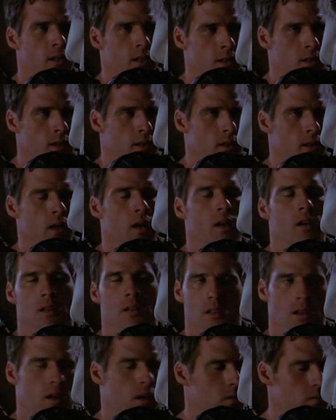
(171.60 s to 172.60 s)
and then there's a
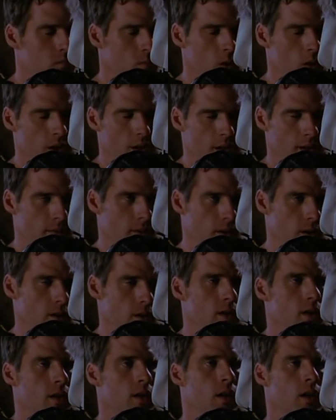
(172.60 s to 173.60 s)
thousand different Whatever.
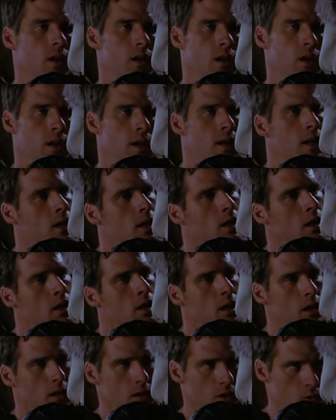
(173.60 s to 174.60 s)
outcomes.
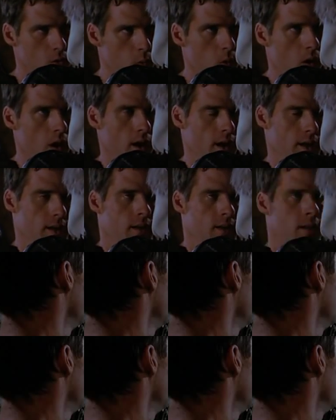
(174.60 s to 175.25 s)
You won.